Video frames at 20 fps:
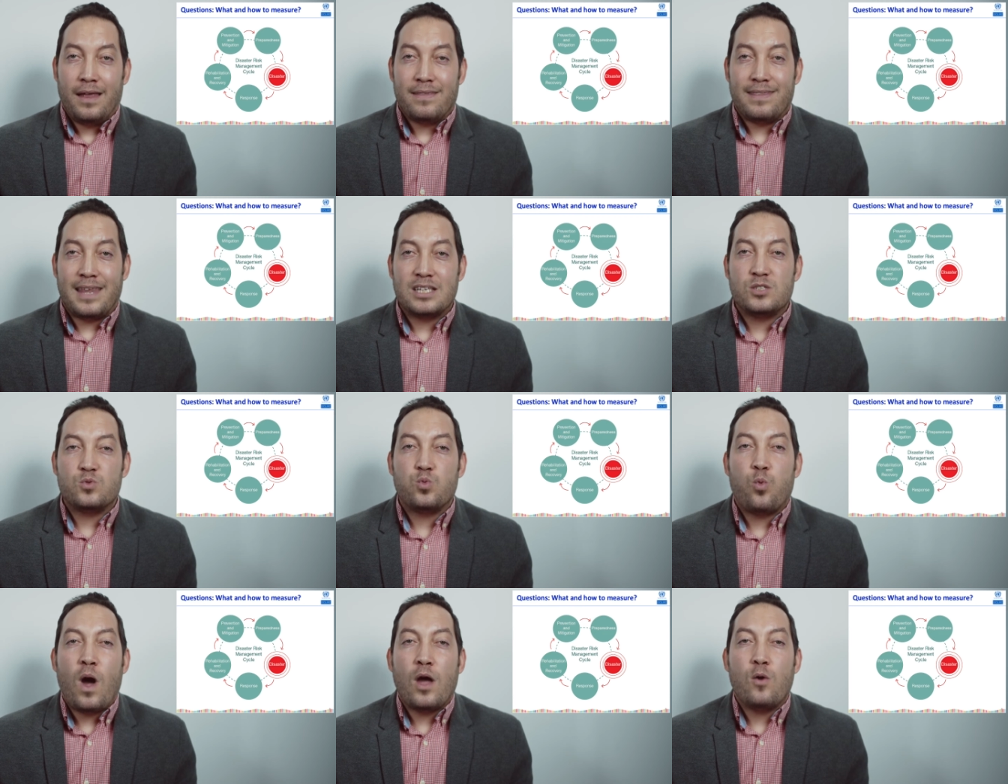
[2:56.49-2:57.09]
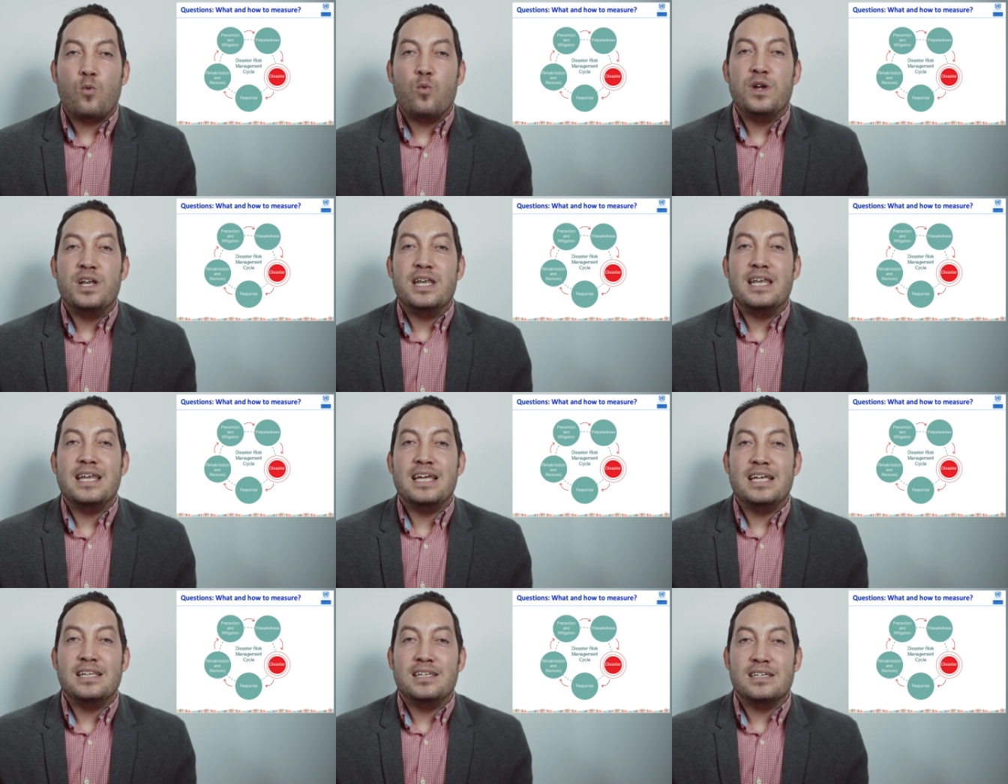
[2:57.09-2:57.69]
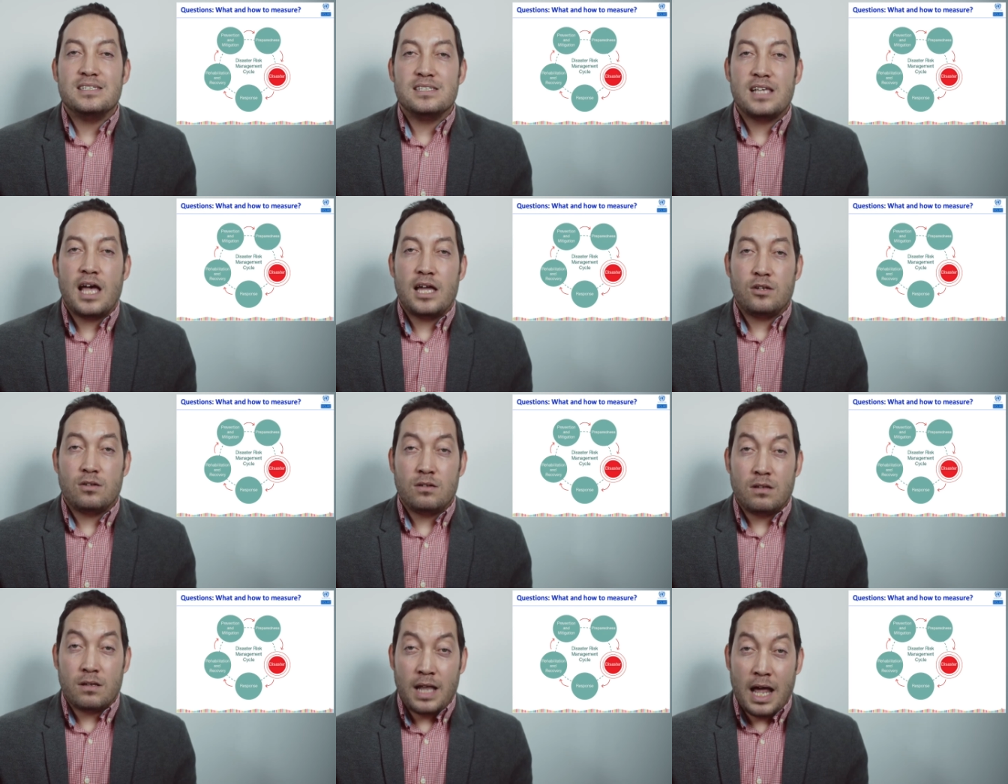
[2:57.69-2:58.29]
That's why we need a
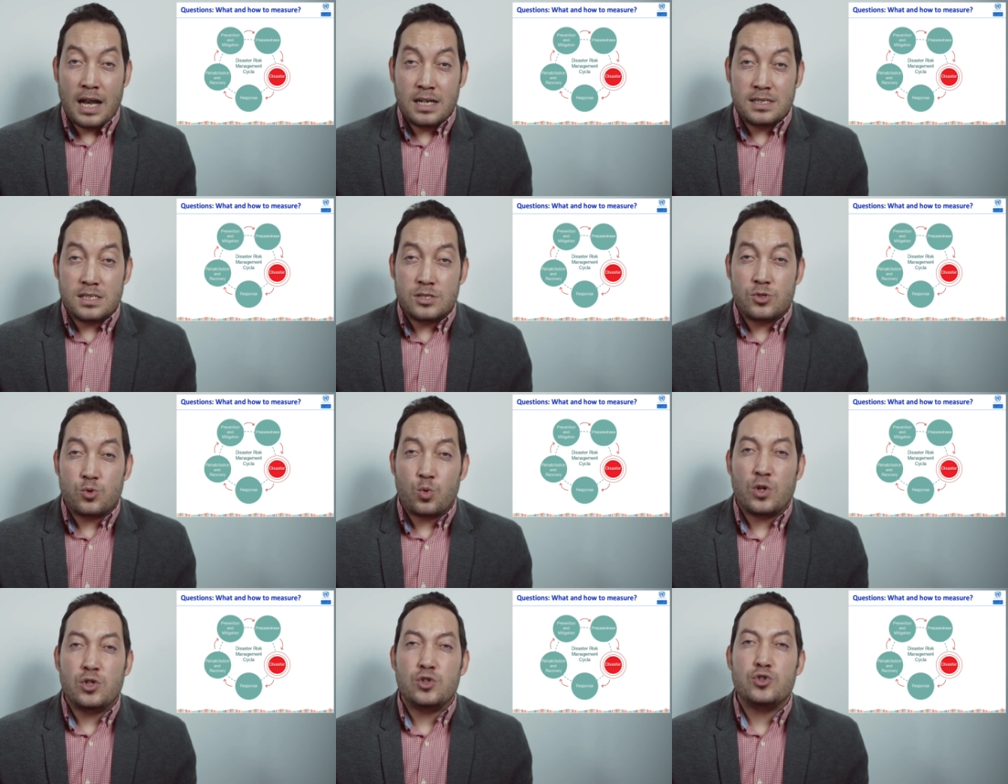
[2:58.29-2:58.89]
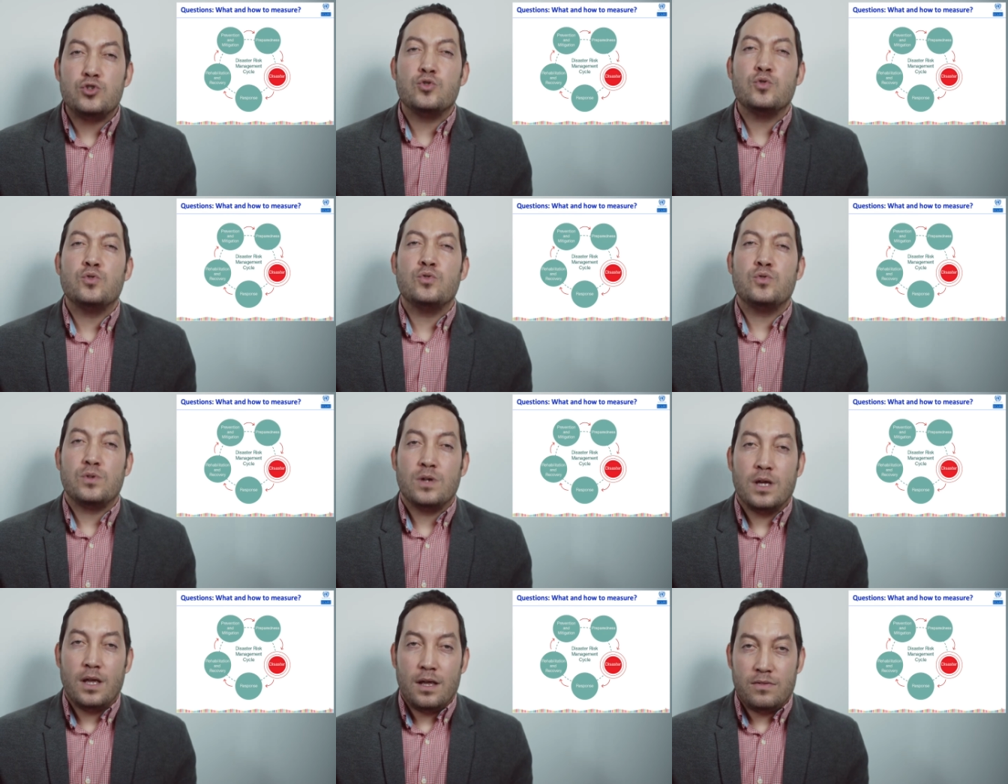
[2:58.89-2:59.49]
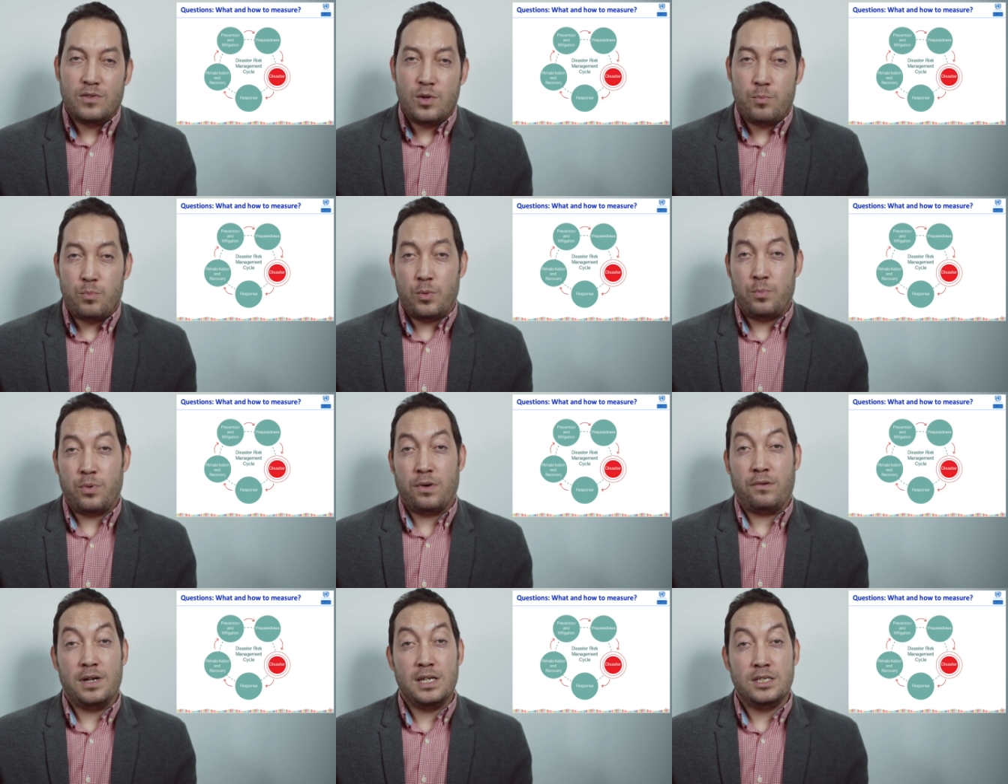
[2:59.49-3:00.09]
cycle analysis to ensure the
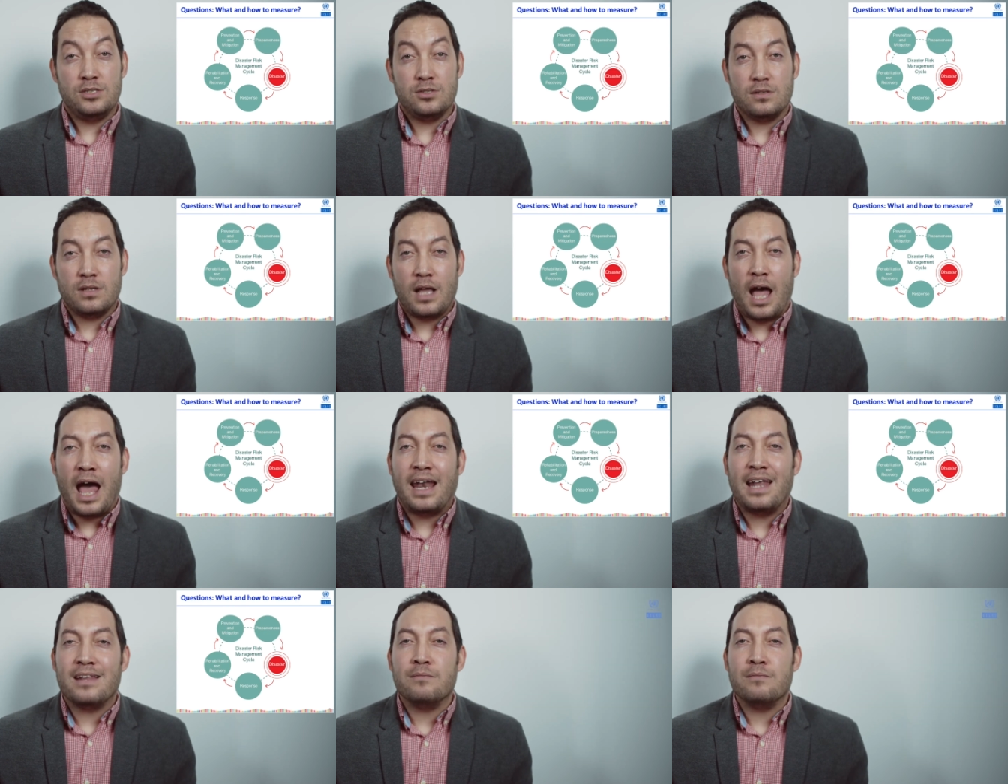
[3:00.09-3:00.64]
preparation and